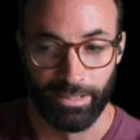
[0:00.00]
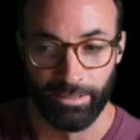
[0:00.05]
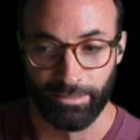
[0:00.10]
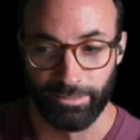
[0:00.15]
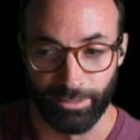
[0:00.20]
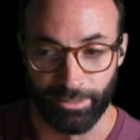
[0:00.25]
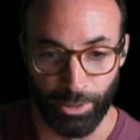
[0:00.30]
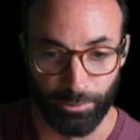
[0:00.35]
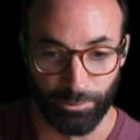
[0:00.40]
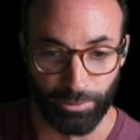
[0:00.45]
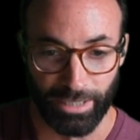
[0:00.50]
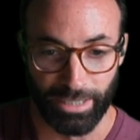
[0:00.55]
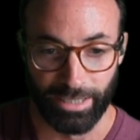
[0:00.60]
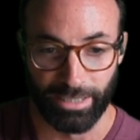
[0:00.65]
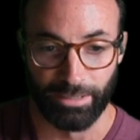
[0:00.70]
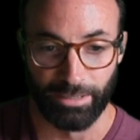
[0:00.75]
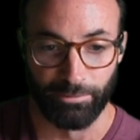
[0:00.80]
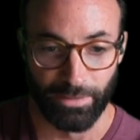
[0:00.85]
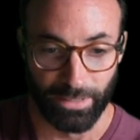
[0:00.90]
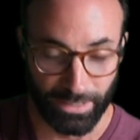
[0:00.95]

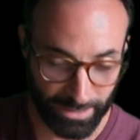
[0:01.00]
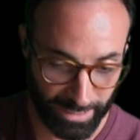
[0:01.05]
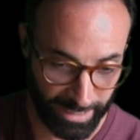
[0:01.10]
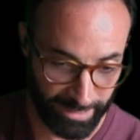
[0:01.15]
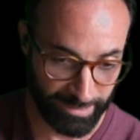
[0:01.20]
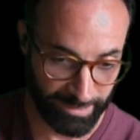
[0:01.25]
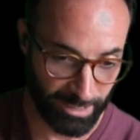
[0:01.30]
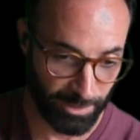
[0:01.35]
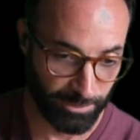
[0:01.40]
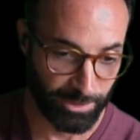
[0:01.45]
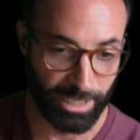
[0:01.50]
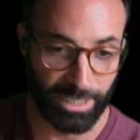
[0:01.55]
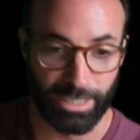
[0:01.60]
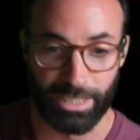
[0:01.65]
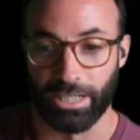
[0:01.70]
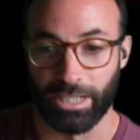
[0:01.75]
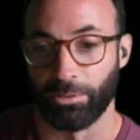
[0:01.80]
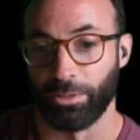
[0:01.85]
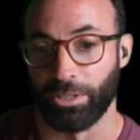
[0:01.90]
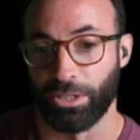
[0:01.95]
Snowflake configuration over
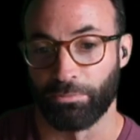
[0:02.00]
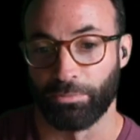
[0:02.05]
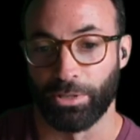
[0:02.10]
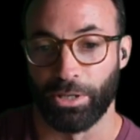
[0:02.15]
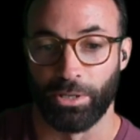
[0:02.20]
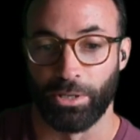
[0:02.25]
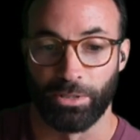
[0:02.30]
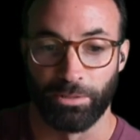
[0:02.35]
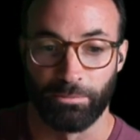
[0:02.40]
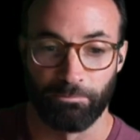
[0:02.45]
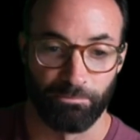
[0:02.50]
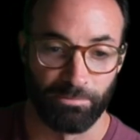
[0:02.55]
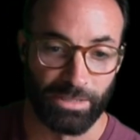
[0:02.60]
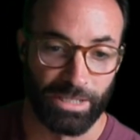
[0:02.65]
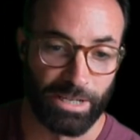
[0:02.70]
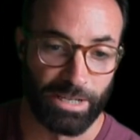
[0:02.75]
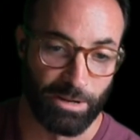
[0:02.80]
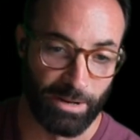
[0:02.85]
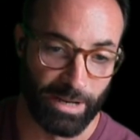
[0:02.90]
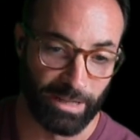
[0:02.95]
here, which broke,
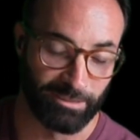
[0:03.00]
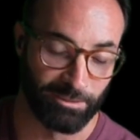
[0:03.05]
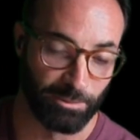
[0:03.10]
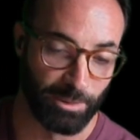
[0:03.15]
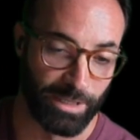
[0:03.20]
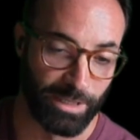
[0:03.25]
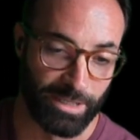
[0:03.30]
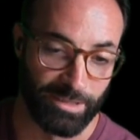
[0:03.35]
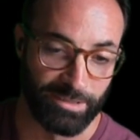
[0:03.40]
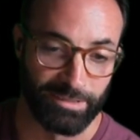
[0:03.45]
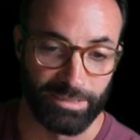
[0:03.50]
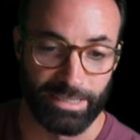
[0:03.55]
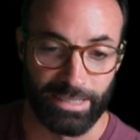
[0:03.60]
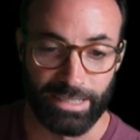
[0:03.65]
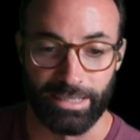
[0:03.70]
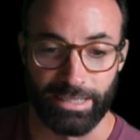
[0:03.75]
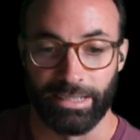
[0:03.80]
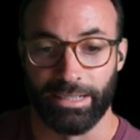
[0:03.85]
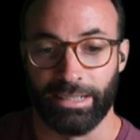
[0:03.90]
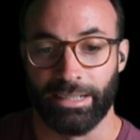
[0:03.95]
X, Y, and
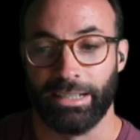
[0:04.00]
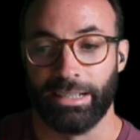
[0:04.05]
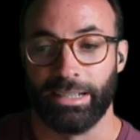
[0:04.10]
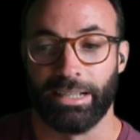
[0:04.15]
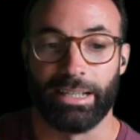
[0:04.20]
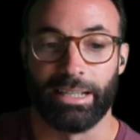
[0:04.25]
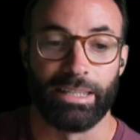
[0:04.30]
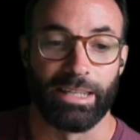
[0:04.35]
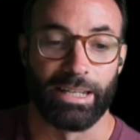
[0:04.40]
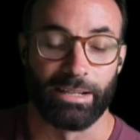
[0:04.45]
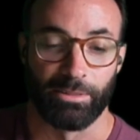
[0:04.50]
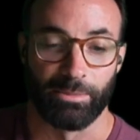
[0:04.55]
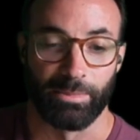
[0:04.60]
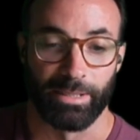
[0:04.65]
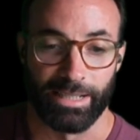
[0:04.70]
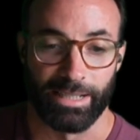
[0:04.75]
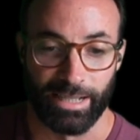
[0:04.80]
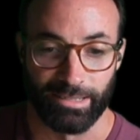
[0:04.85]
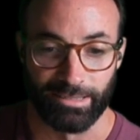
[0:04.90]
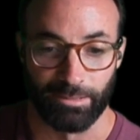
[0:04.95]
Z. And then
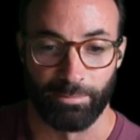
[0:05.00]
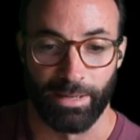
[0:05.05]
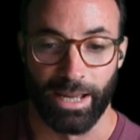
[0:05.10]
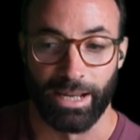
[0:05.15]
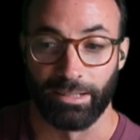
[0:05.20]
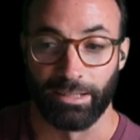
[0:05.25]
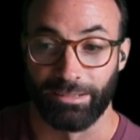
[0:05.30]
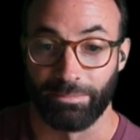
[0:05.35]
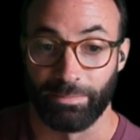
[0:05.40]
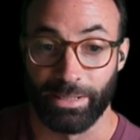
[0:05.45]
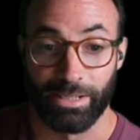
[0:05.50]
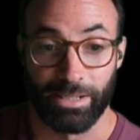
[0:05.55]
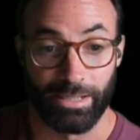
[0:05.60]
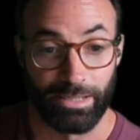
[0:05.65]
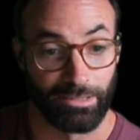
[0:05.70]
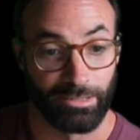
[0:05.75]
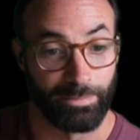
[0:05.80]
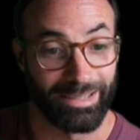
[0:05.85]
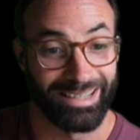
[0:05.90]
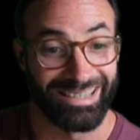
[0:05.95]
everybody has a bad
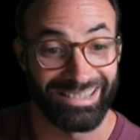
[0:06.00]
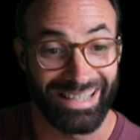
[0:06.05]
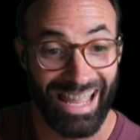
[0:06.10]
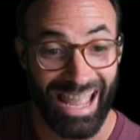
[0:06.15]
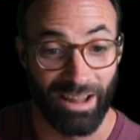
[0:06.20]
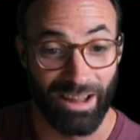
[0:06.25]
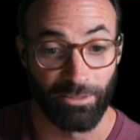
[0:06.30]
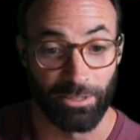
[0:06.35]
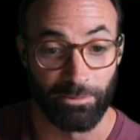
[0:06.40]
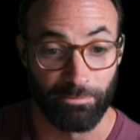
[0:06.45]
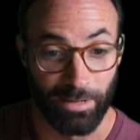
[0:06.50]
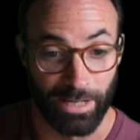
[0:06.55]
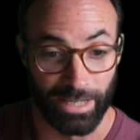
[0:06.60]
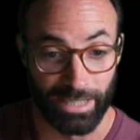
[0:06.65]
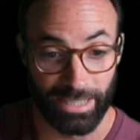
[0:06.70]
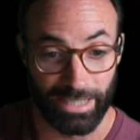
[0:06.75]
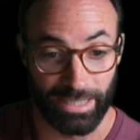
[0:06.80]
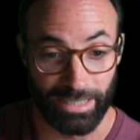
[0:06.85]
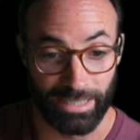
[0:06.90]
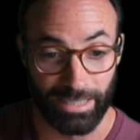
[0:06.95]
experience because
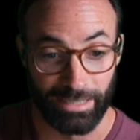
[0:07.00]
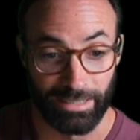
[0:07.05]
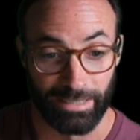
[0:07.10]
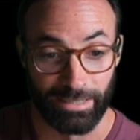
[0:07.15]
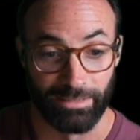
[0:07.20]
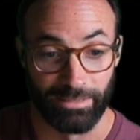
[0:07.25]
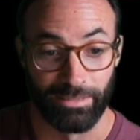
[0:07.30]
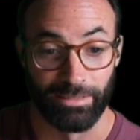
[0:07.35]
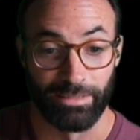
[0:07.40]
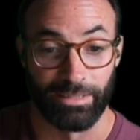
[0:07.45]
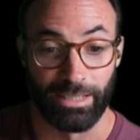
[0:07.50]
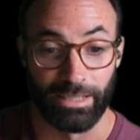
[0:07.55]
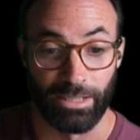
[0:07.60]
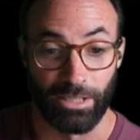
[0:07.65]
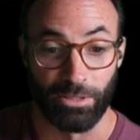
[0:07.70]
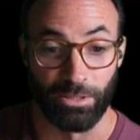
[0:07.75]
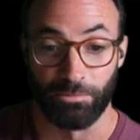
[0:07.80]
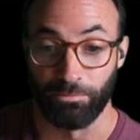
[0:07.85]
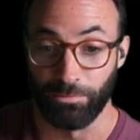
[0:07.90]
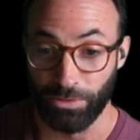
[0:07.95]
everybody,
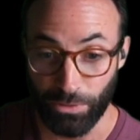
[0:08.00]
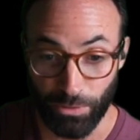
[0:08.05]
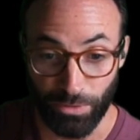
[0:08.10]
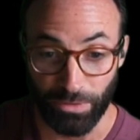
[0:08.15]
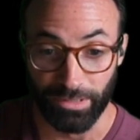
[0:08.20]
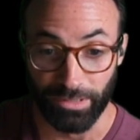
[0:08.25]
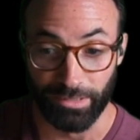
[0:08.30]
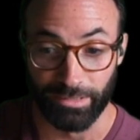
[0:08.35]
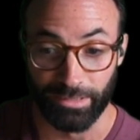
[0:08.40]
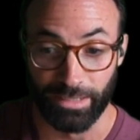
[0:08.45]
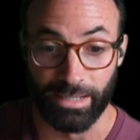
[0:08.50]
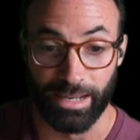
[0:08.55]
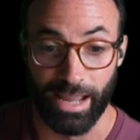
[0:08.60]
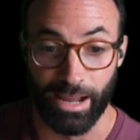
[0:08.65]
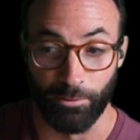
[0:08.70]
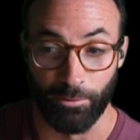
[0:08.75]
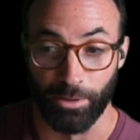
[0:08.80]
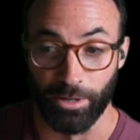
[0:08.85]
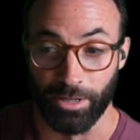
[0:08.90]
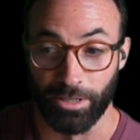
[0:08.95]
uses the
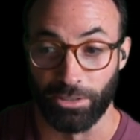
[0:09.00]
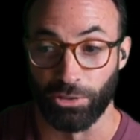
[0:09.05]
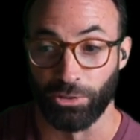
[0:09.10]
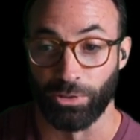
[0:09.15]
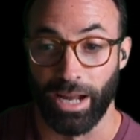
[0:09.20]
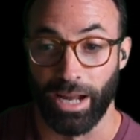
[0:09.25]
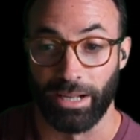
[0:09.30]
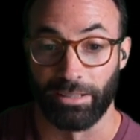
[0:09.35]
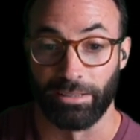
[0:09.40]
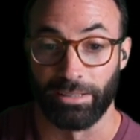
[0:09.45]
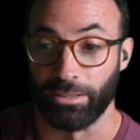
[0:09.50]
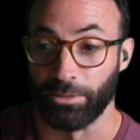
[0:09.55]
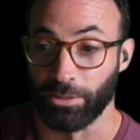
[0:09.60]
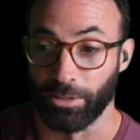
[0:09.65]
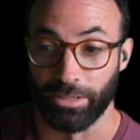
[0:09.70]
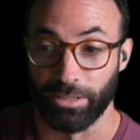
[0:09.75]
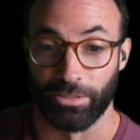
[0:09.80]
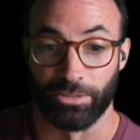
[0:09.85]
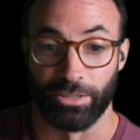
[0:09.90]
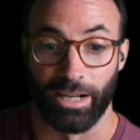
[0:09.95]
network directly
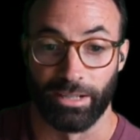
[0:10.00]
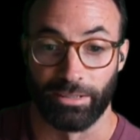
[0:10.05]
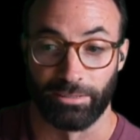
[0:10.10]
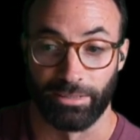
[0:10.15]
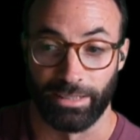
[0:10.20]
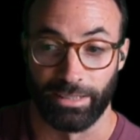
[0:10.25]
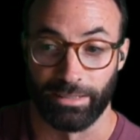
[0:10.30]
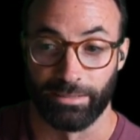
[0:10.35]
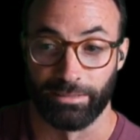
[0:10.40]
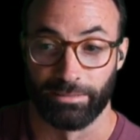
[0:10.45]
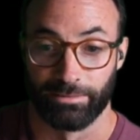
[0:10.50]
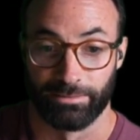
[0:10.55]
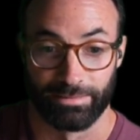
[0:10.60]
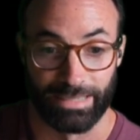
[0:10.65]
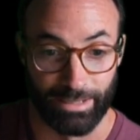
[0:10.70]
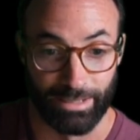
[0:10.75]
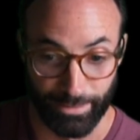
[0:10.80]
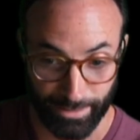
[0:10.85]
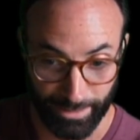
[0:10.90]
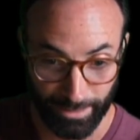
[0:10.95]
or indirectly.
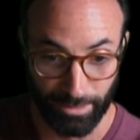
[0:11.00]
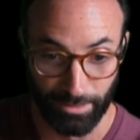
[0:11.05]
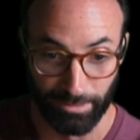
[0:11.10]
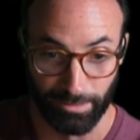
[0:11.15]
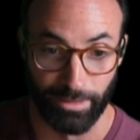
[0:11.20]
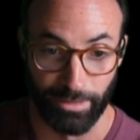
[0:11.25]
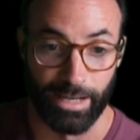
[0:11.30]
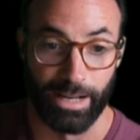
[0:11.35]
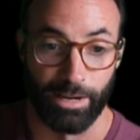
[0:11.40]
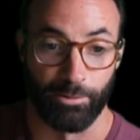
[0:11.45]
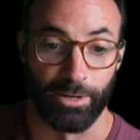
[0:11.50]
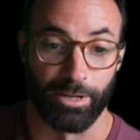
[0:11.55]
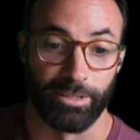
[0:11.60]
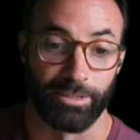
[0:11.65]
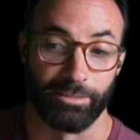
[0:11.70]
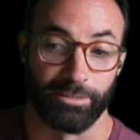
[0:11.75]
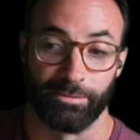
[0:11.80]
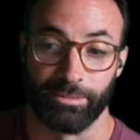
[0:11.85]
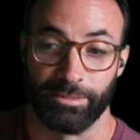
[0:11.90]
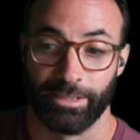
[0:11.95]
Everything goes on the
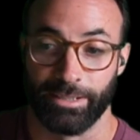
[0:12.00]
network.